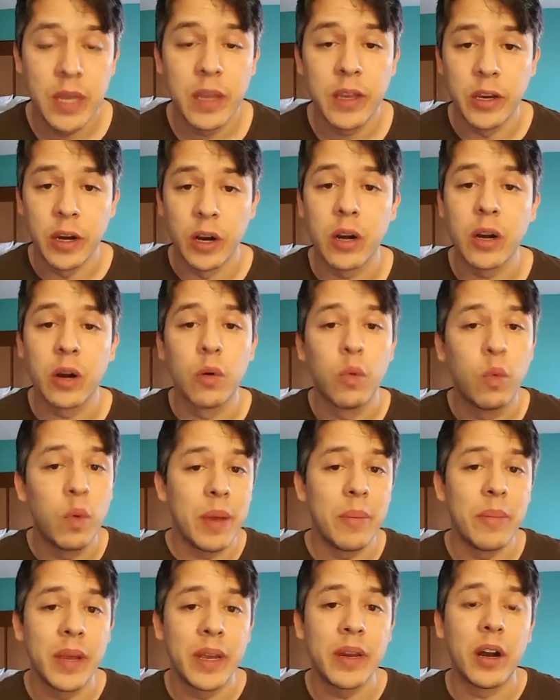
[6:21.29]
Younger
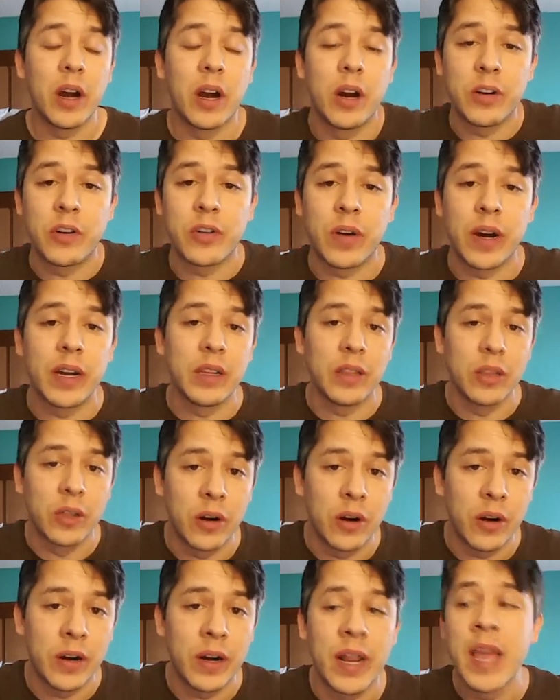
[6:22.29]
women are trying to
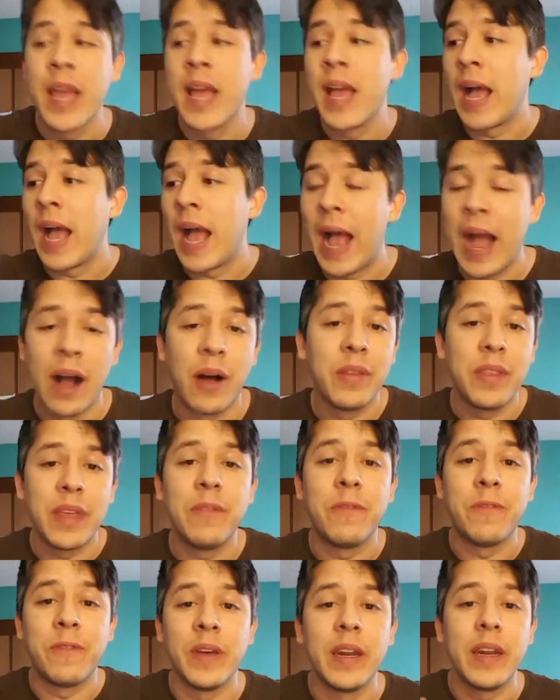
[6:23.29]
learn how they
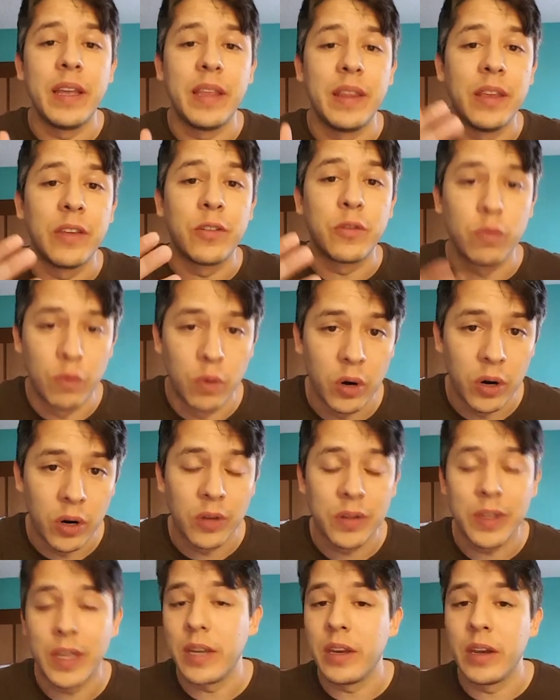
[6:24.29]
fit in this
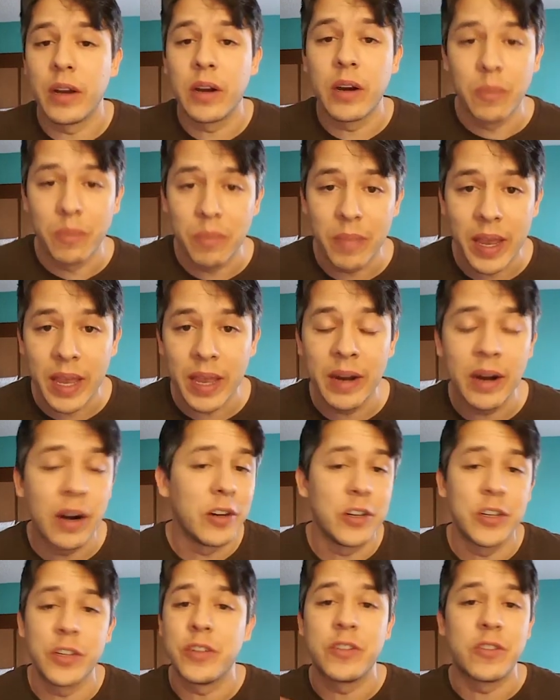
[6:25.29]
world, and younger men are
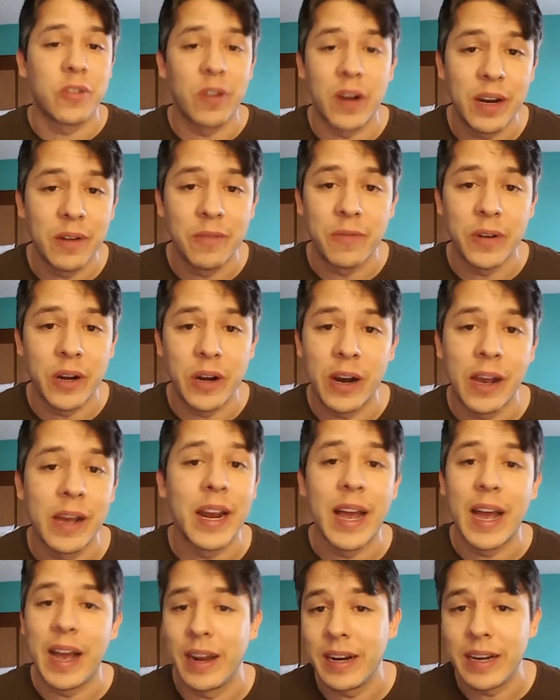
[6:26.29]
just trying to figure out
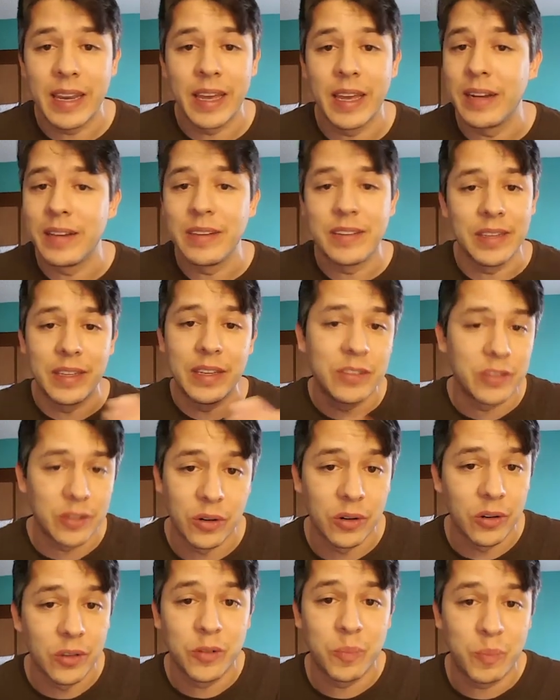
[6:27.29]
how to get into these
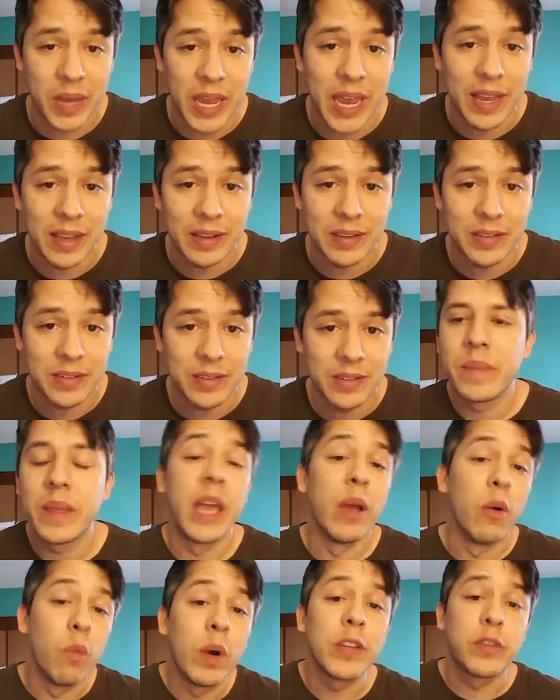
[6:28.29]
girls' pants.
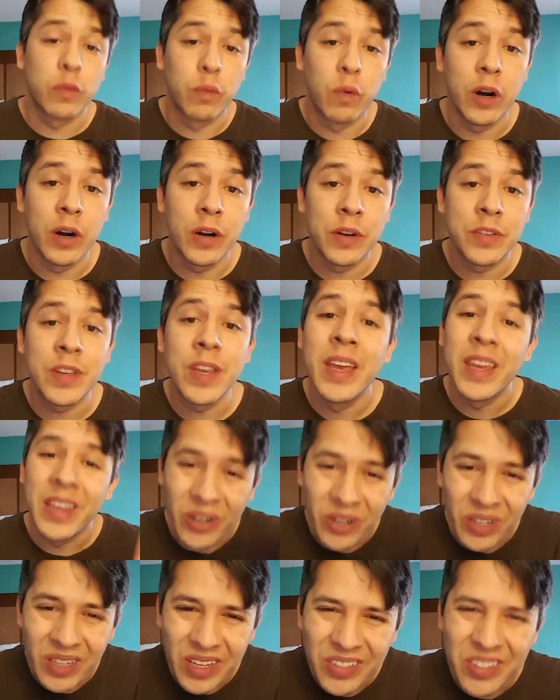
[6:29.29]
And what's worse,
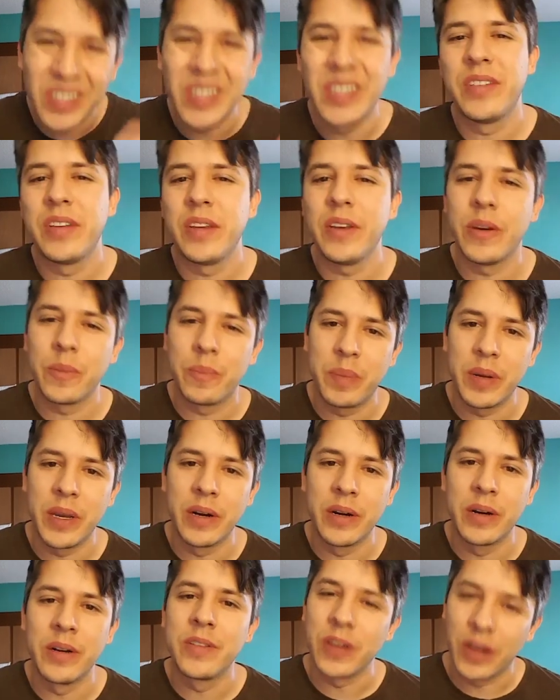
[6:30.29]
you're listening to your
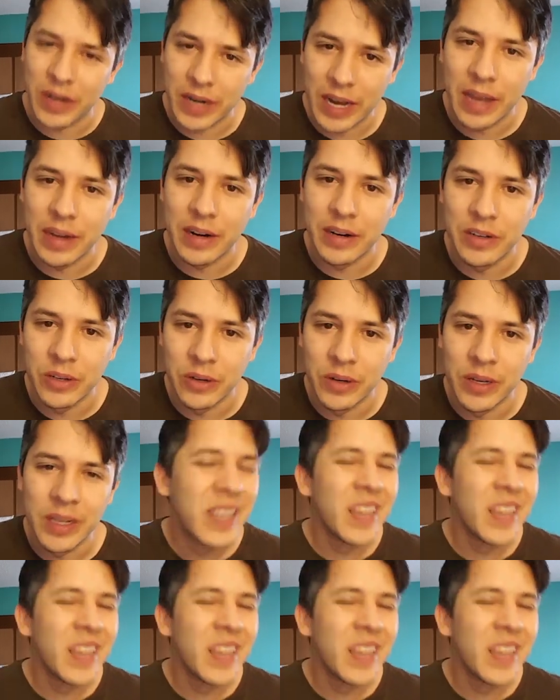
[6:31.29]
peers on how to do it.